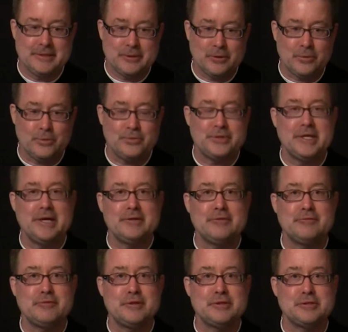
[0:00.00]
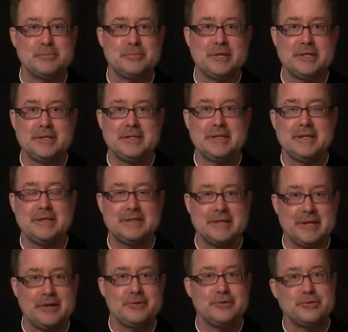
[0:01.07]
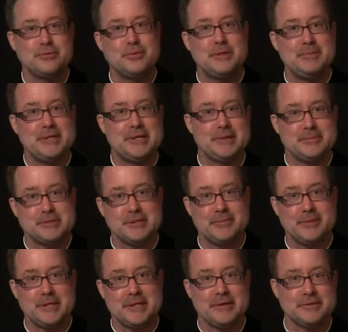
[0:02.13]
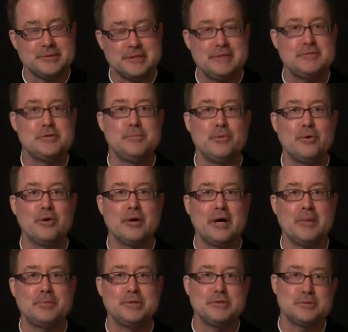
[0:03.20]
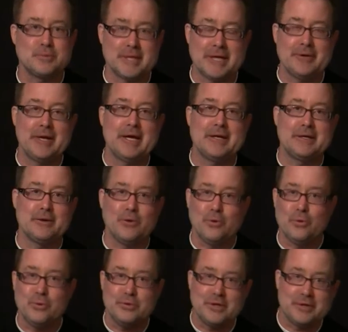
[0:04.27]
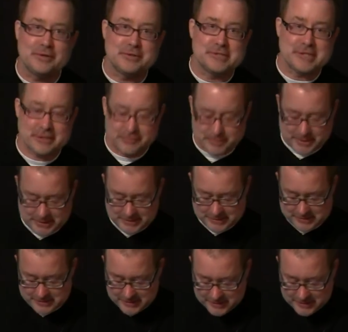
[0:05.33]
hold down the function button and then the other three become something else. It gives you more options without adding a whole nother set of buttons.